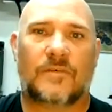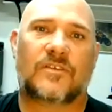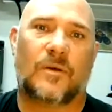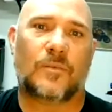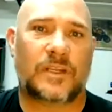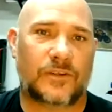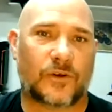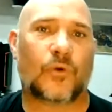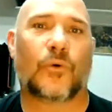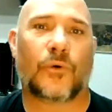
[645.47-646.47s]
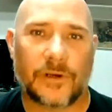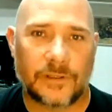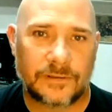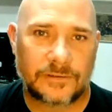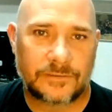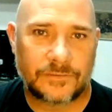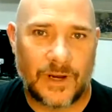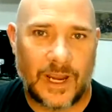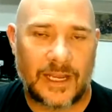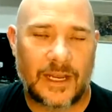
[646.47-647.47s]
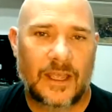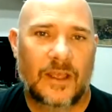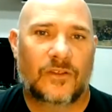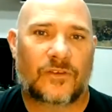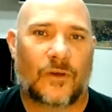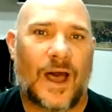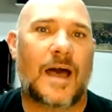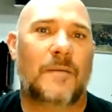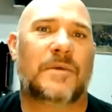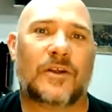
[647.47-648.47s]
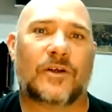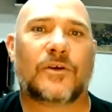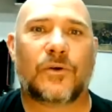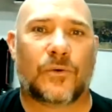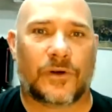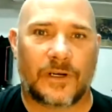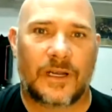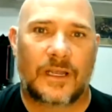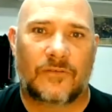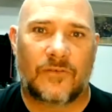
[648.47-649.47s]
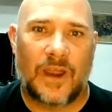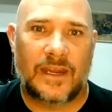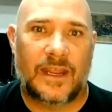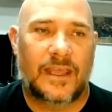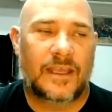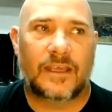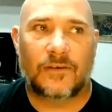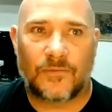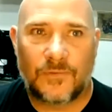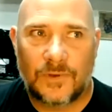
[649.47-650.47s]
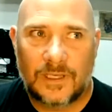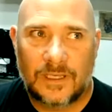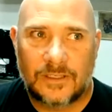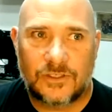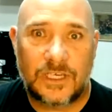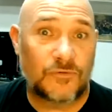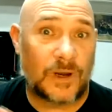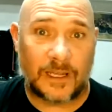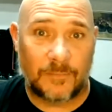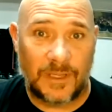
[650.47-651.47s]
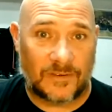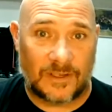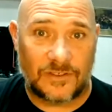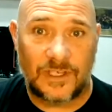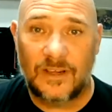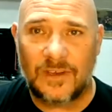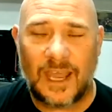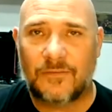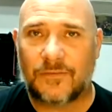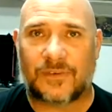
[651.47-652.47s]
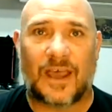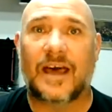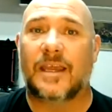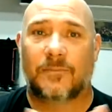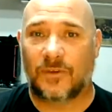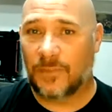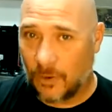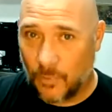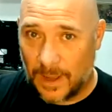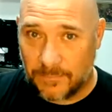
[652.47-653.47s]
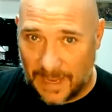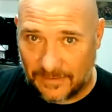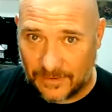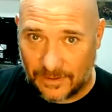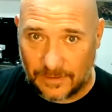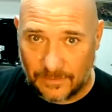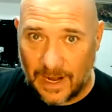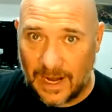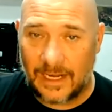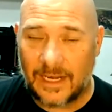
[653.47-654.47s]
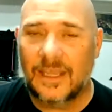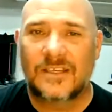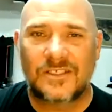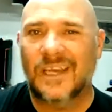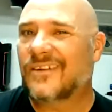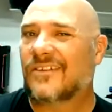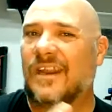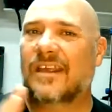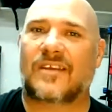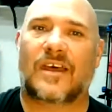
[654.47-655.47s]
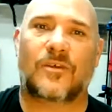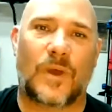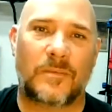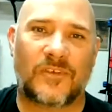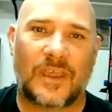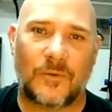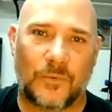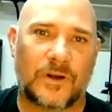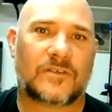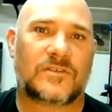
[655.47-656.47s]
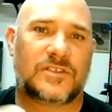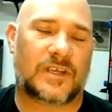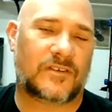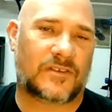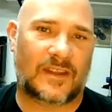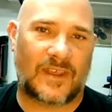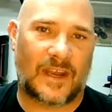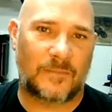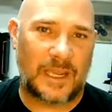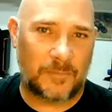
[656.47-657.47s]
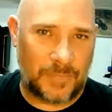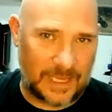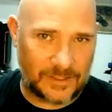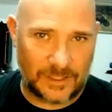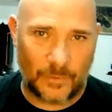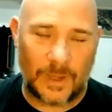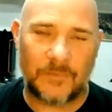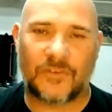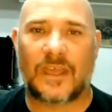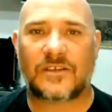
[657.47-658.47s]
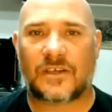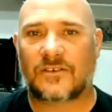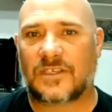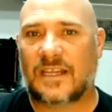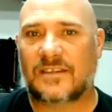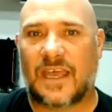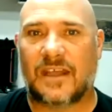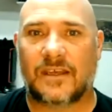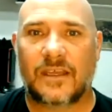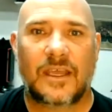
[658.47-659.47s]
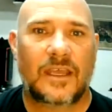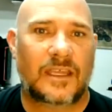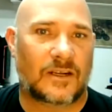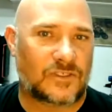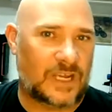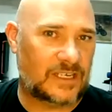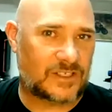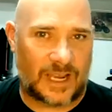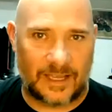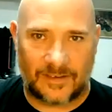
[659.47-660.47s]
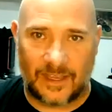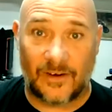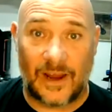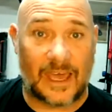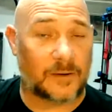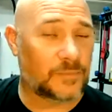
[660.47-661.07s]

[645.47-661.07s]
someone in your corner, right? So I'm in her corner, right? If she's running a business, she doesn't have time to be a webmaster, right? She understands how the website works, and she understands how to make a page in the website. She understands how to, change content or add a